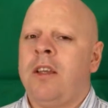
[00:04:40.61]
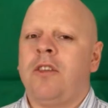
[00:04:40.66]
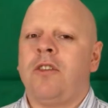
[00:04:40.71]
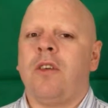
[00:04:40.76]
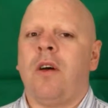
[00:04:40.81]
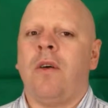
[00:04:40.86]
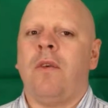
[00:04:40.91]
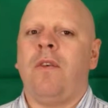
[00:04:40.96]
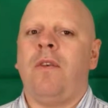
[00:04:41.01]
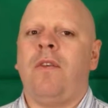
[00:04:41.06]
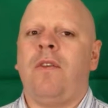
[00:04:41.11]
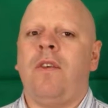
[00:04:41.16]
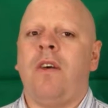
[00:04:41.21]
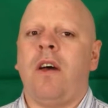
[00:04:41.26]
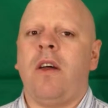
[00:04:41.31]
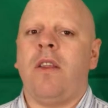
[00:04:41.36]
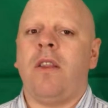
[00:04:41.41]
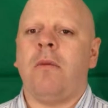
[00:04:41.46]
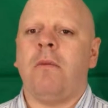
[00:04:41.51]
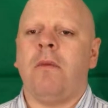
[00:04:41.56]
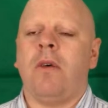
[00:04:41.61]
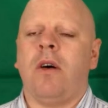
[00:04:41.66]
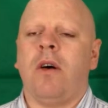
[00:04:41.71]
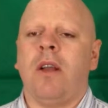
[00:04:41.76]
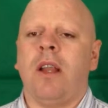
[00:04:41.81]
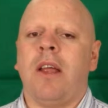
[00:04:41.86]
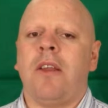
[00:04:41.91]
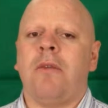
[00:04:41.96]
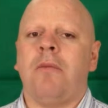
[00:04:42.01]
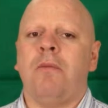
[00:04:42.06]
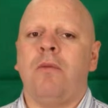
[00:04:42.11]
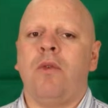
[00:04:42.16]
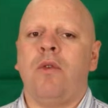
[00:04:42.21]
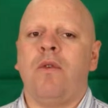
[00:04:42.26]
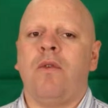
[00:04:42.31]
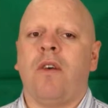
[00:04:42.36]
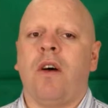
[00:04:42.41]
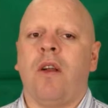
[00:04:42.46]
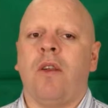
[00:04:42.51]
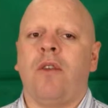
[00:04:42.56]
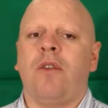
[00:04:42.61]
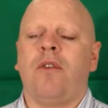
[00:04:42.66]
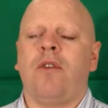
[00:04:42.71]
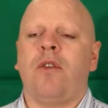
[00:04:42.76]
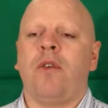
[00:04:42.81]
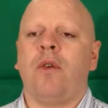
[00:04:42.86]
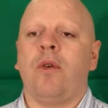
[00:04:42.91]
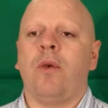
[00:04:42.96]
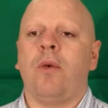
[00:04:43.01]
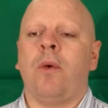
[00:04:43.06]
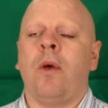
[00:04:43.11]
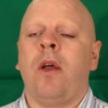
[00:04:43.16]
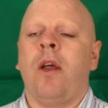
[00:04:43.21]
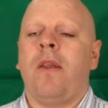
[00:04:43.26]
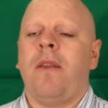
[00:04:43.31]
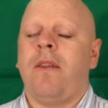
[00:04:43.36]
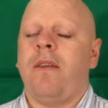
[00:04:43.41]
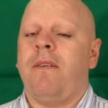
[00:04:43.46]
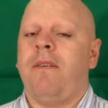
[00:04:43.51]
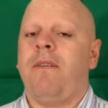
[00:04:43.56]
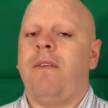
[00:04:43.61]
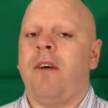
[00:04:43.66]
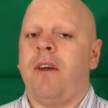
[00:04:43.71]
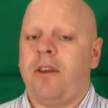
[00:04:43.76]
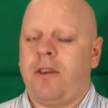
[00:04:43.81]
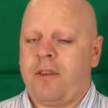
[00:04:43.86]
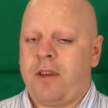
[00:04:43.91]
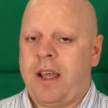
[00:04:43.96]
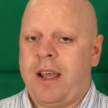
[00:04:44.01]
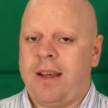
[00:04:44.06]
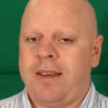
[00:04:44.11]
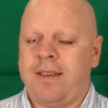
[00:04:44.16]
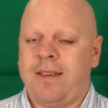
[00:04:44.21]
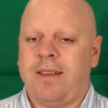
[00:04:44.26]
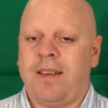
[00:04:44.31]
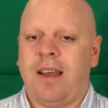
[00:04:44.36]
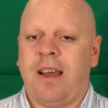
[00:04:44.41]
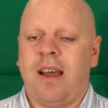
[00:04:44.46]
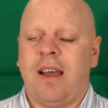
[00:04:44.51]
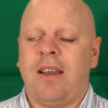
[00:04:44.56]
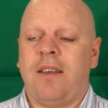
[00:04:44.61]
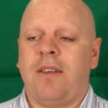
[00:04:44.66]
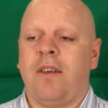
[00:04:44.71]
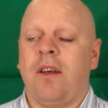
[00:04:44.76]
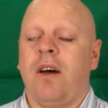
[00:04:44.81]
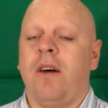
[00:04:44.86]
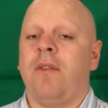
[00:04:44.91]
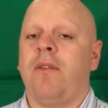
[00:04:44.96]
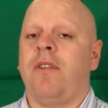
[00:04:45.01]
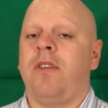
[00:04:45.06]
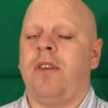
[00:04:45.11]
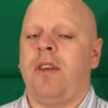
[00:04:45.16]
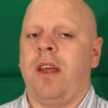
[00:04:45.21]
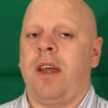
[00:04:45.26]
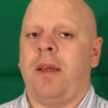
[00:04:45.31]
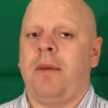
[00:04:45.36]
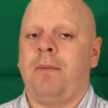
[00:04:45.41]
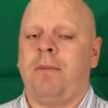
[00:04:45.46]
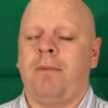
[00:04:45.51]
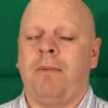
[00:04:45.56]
so furthermore, let's move on to the first exercise of today.